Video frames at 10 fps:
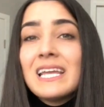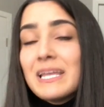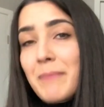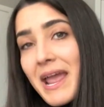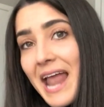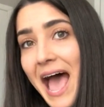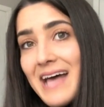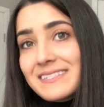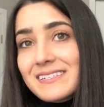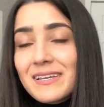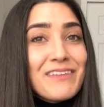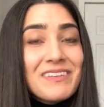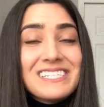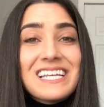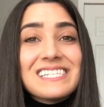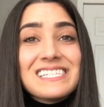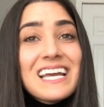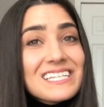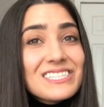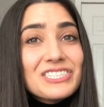He might ask. If he says
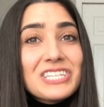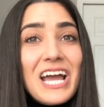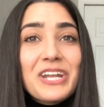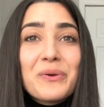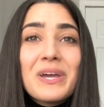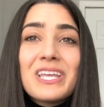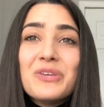yes to shadowing,